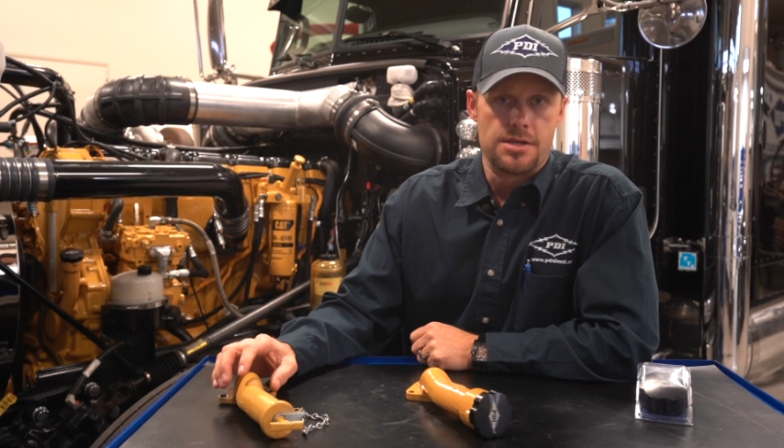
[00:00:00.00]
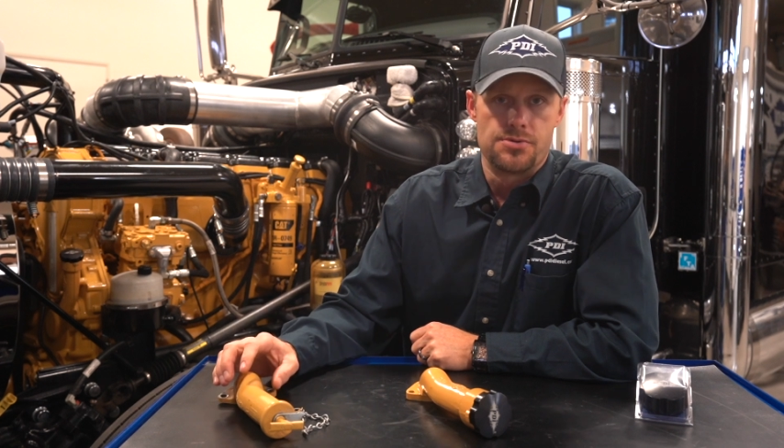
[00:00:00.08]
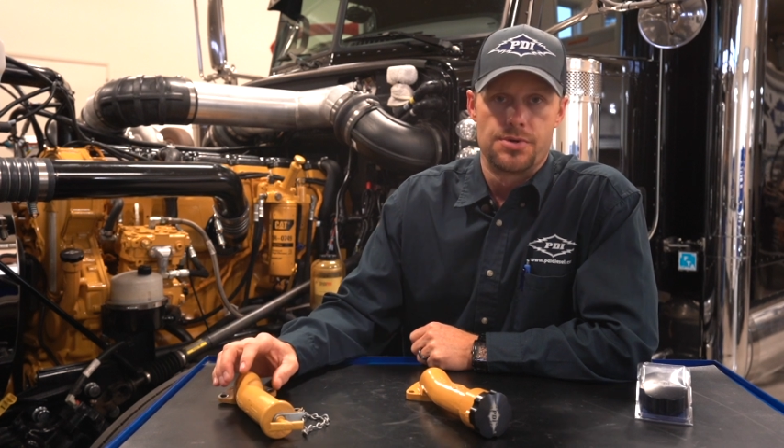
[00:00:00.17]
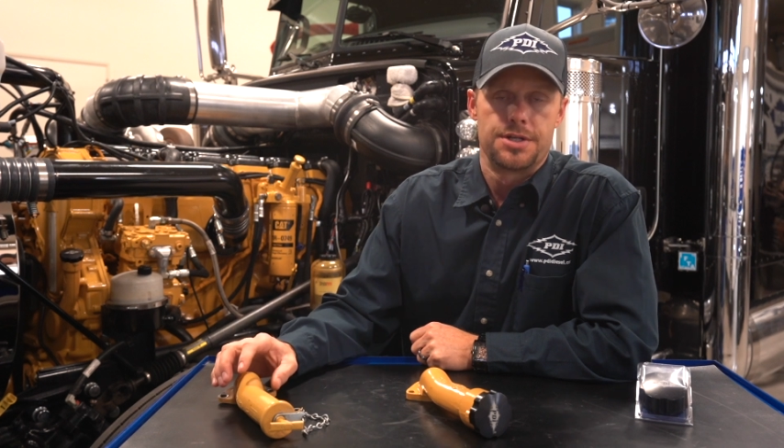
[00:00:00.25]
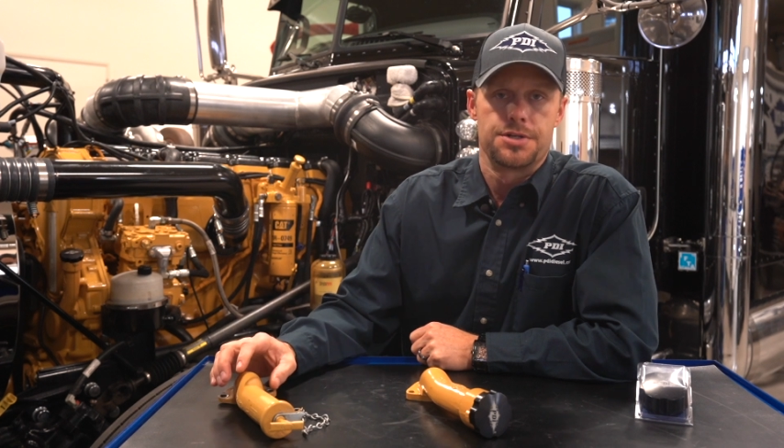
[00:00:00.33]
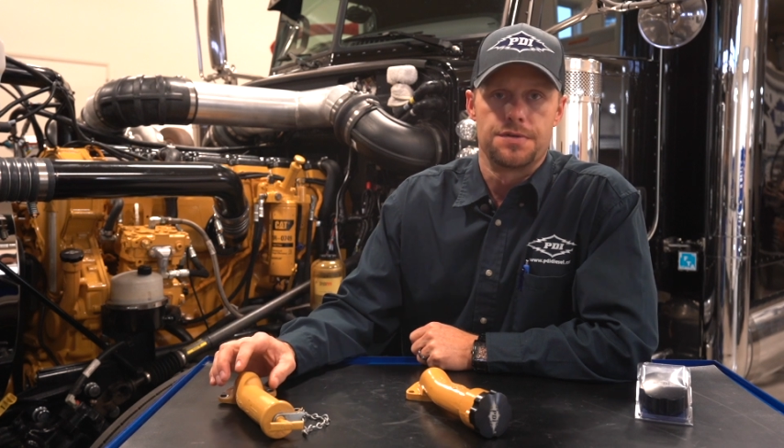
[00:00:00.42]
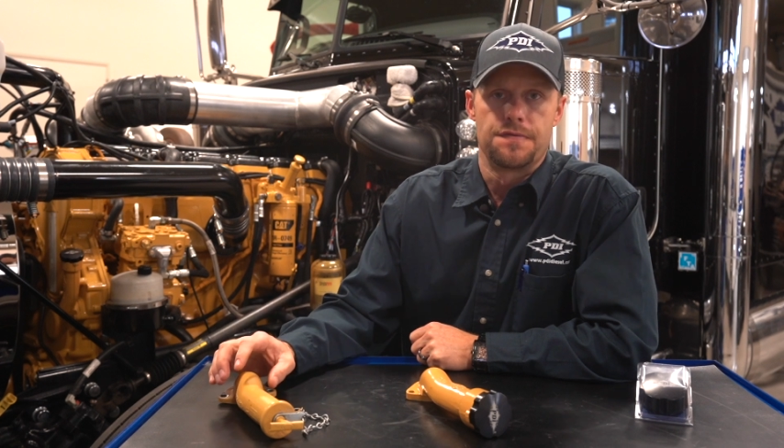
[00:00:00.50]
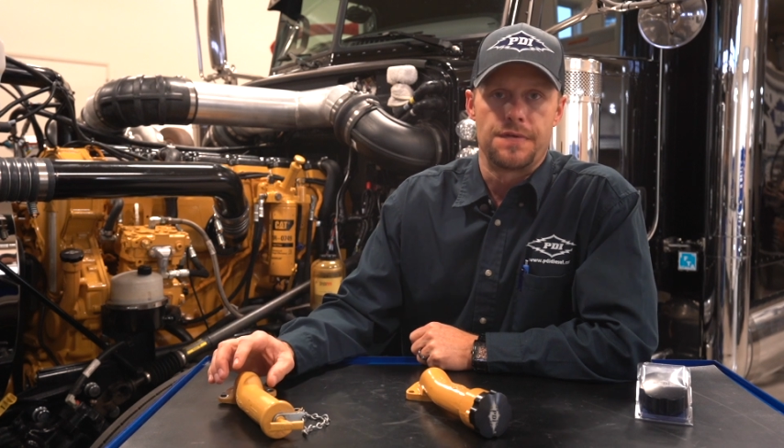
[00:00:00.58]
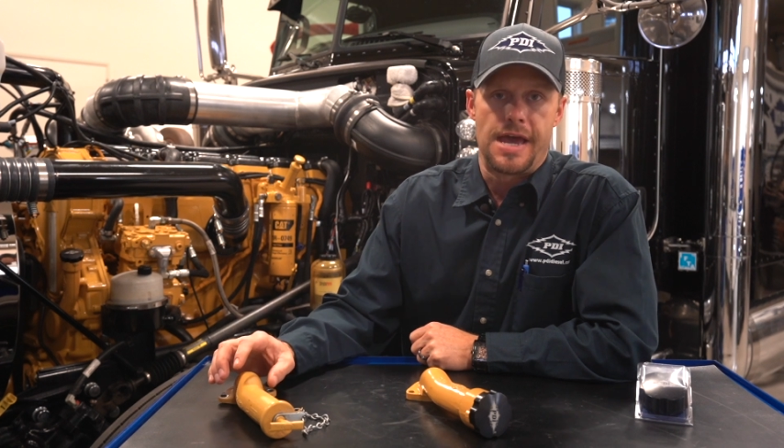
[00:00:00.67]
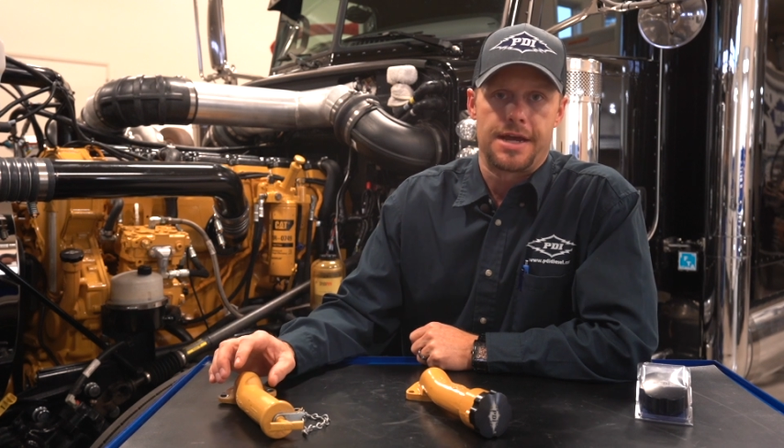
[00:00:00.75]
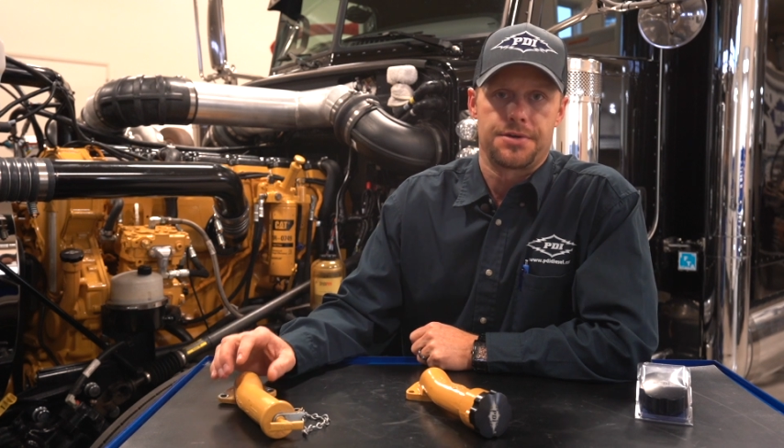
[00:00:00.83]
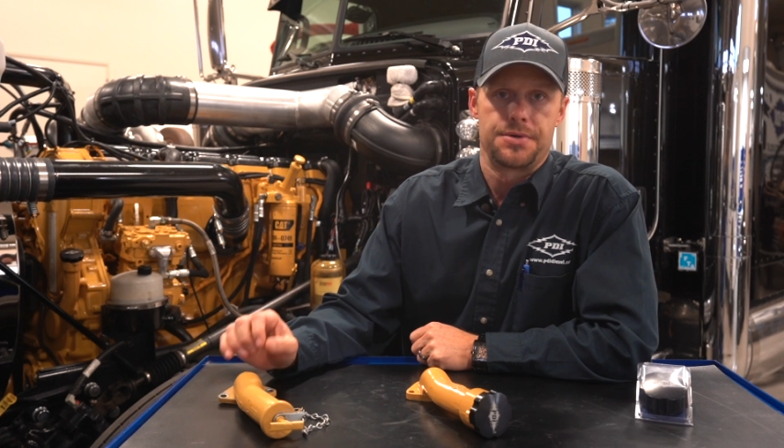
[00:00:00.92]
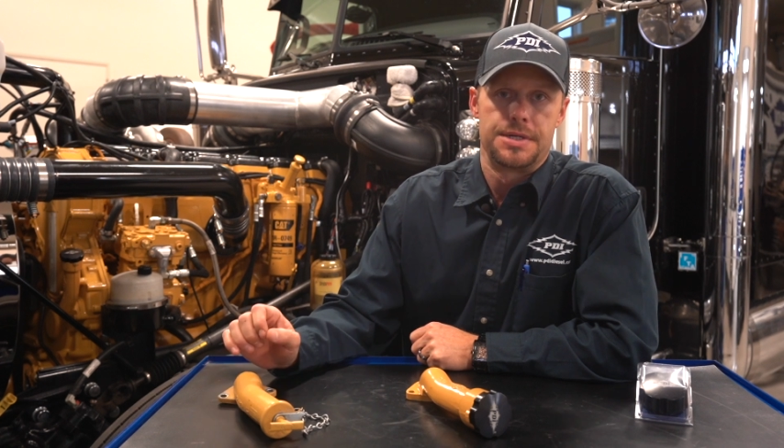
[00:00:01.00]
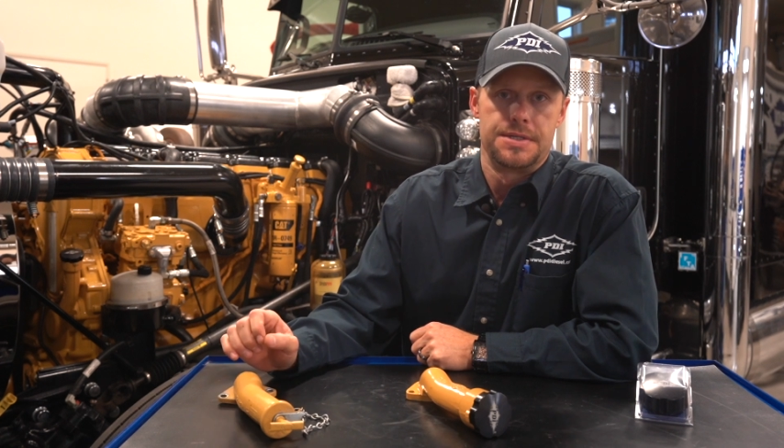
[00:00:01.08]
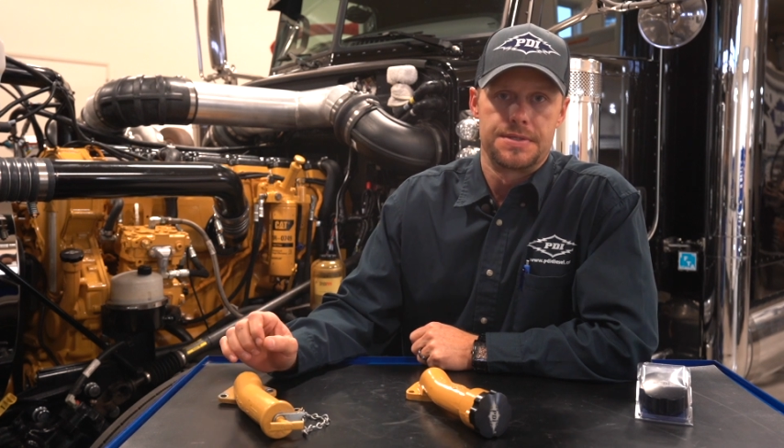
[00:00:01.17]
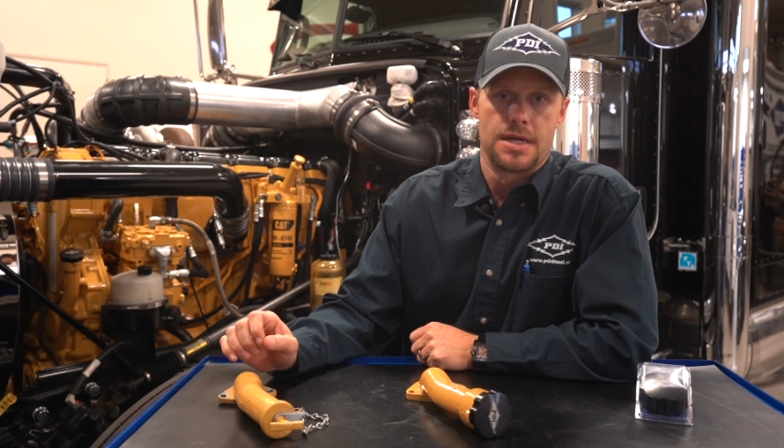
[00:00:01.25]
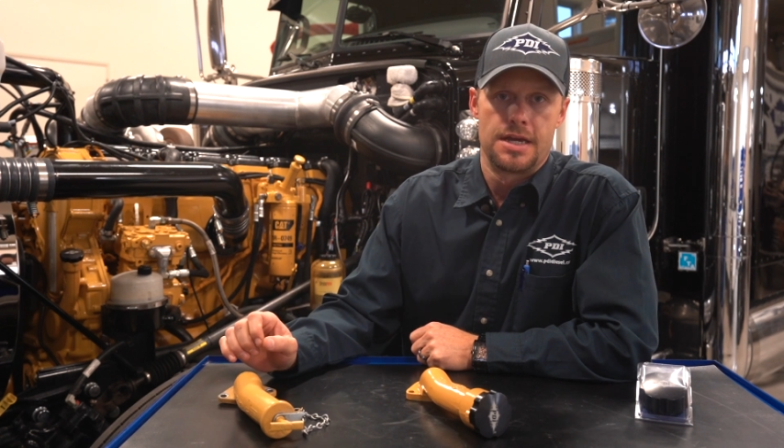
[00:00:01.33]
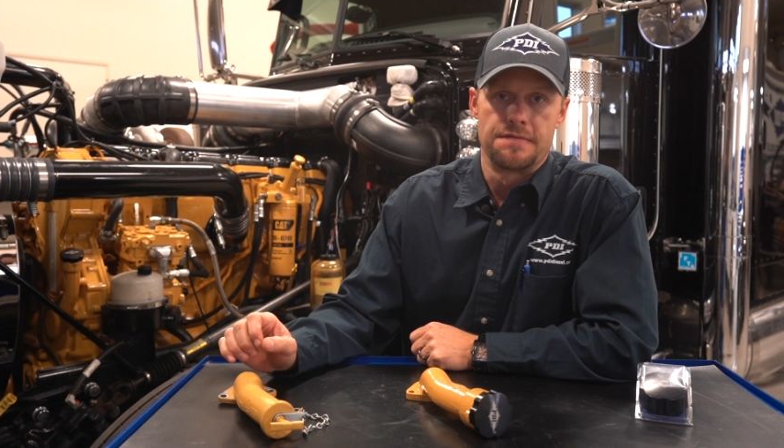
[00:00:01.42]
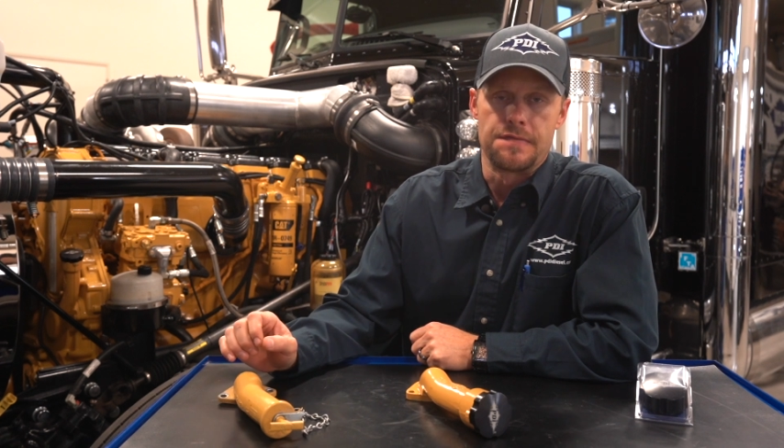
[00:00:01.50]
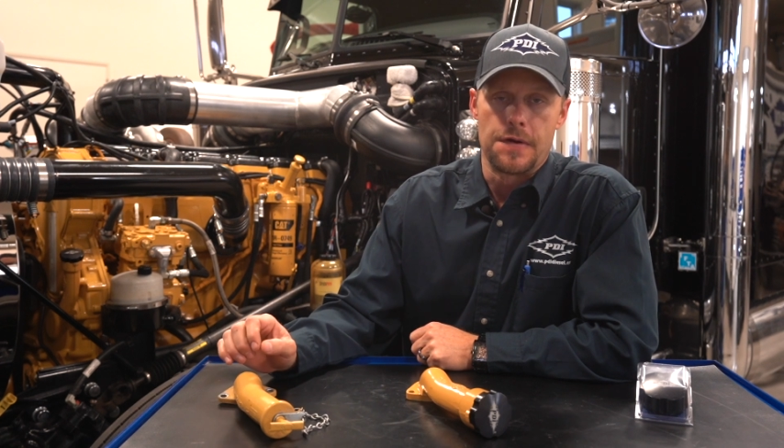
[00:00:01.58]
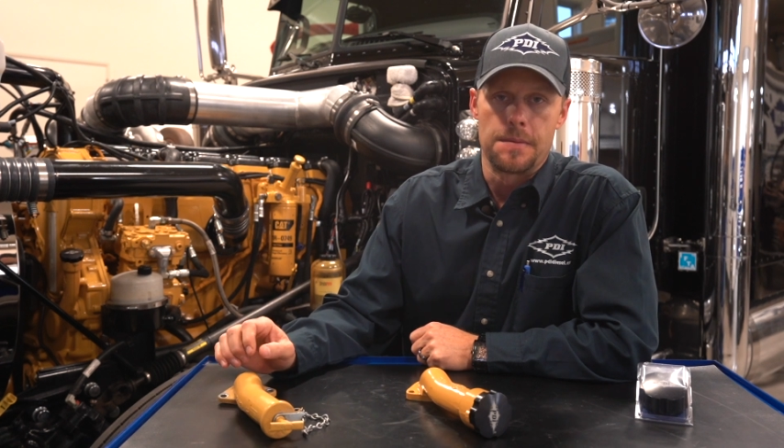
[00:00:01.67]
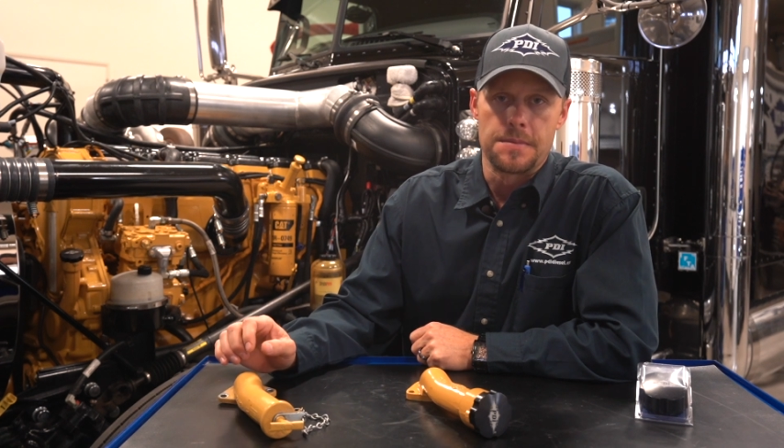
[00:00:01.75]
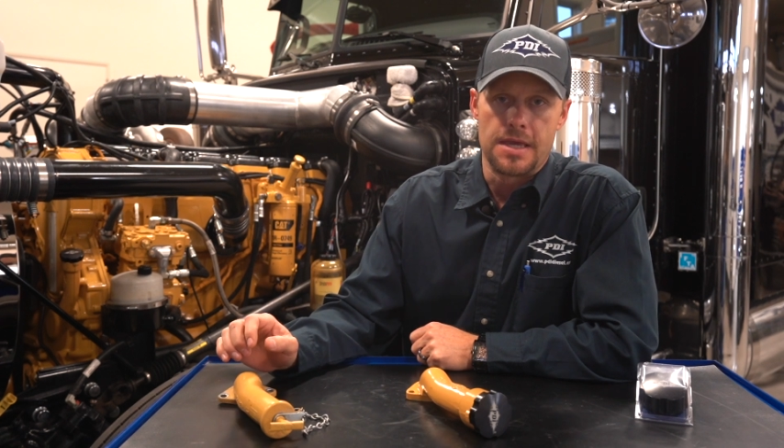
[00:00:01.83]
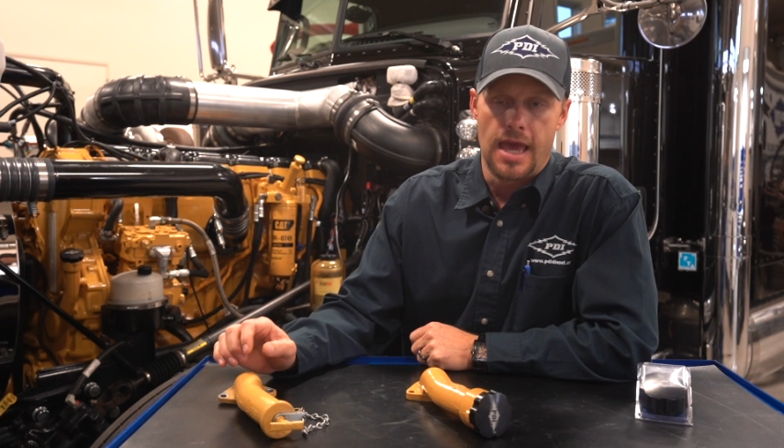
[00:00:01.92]
the original factory design
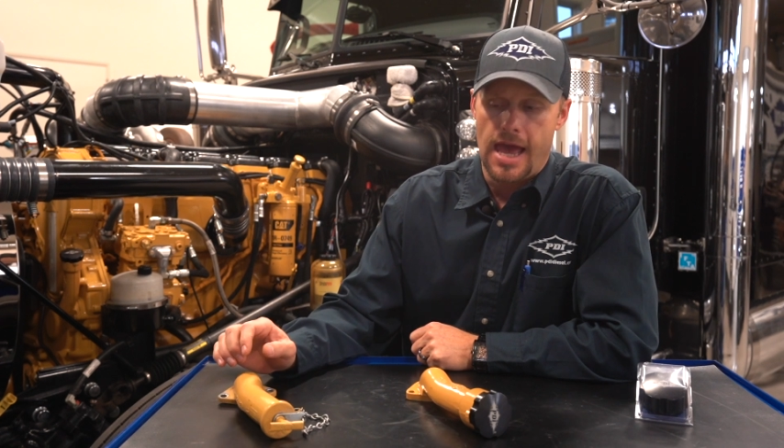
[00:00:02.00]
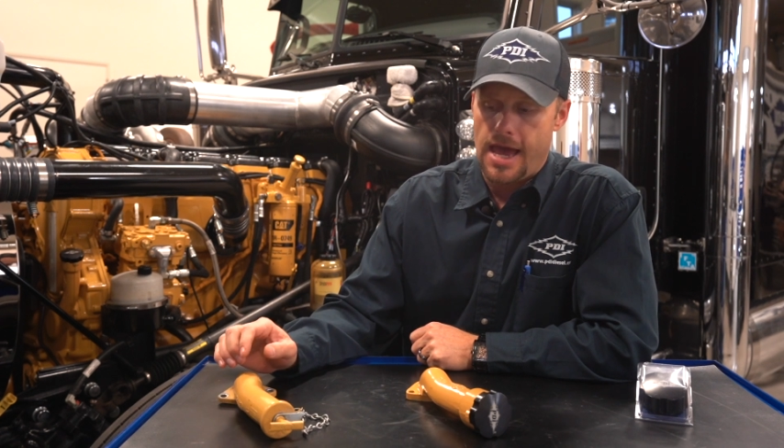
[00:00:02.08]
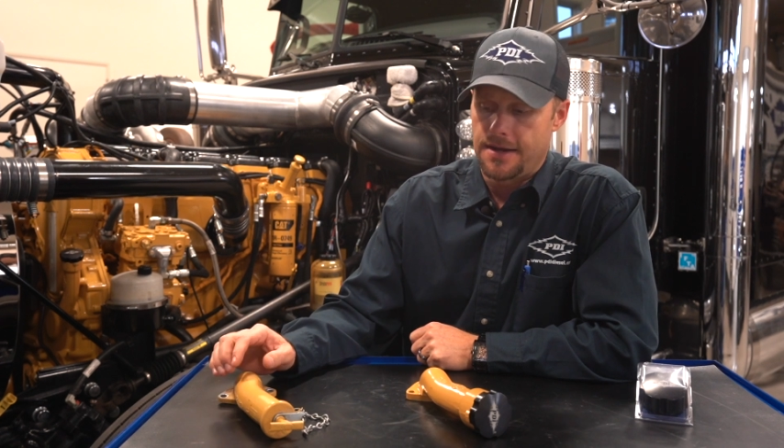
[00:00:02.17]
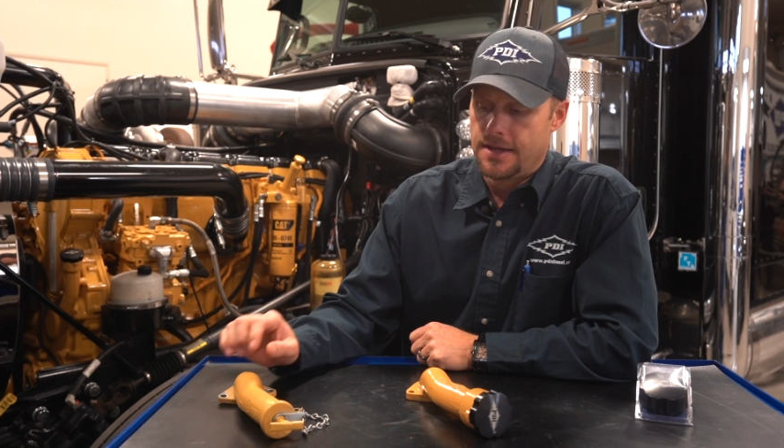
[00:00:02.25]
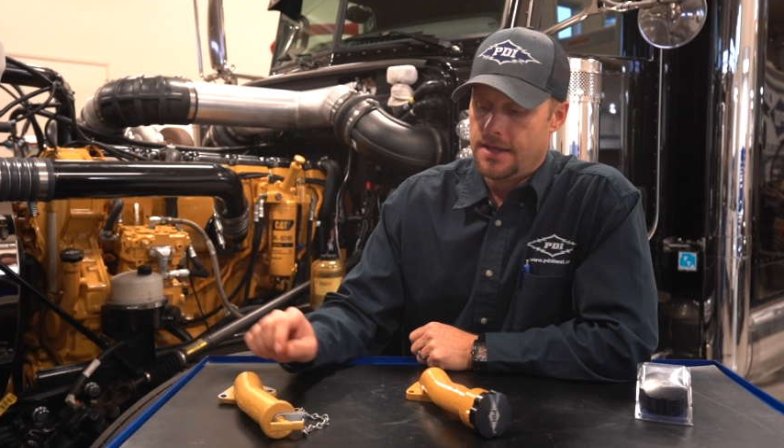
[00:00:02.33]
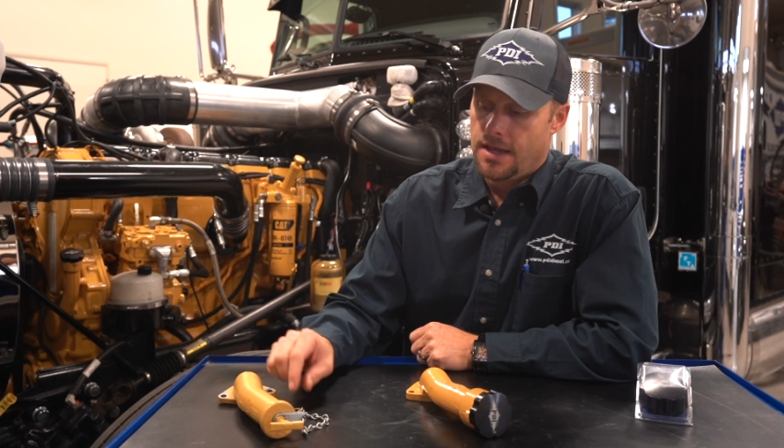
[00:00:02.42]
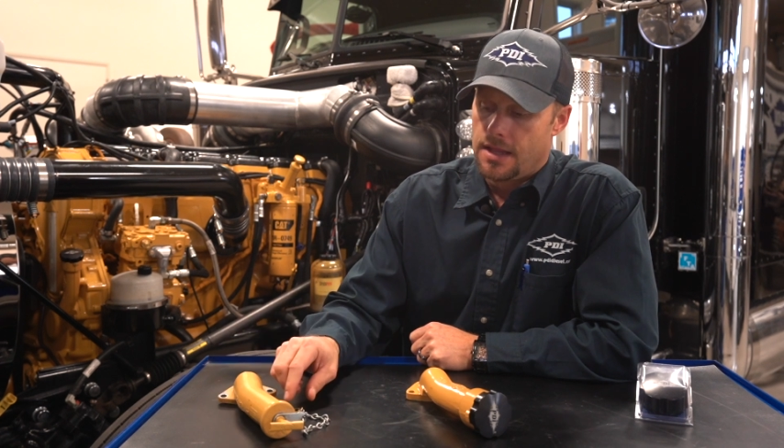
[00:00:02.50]
from Cat.